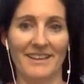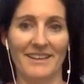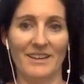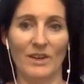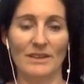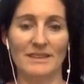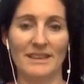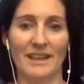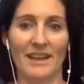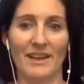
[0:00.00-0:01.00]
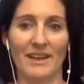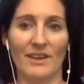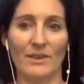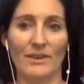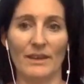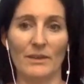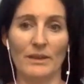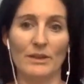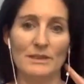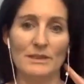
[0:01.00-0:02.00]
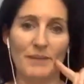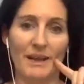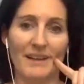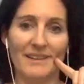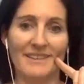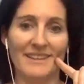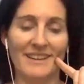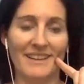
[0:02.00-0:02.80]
Noticing how, like when you smile,